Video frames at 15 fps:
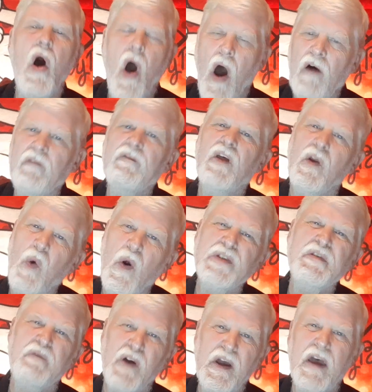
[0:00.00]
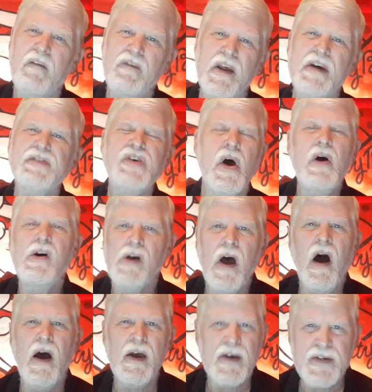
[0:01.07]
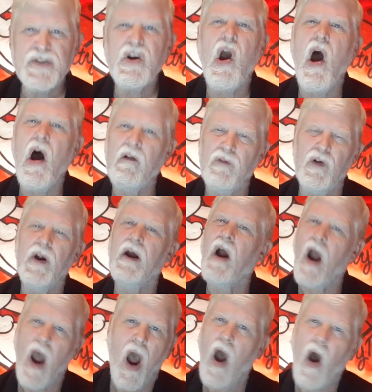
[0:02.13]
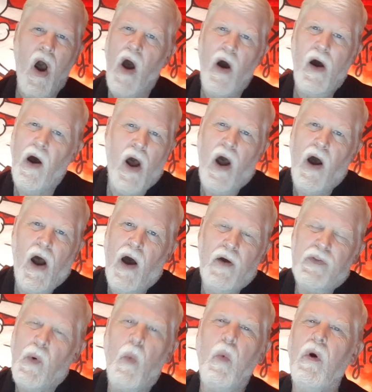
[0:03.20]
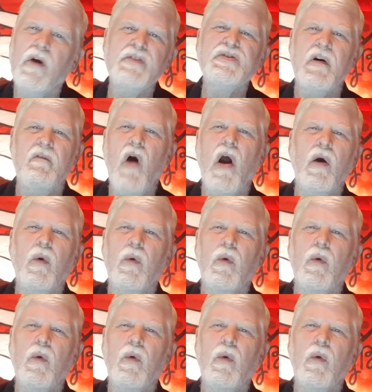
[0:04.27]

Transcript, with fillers: of the Lord's forgiveness uh, is covering the worst of our